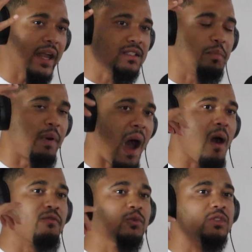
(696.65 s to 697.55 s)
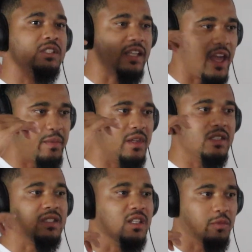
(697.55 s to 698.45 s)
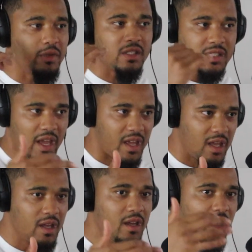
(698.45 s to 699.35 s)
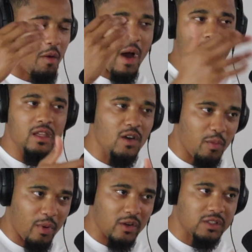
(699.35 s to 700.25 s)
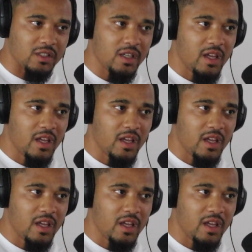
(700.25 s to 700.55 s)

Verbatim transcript: That is a powerful statement and sentiment to say about a young person.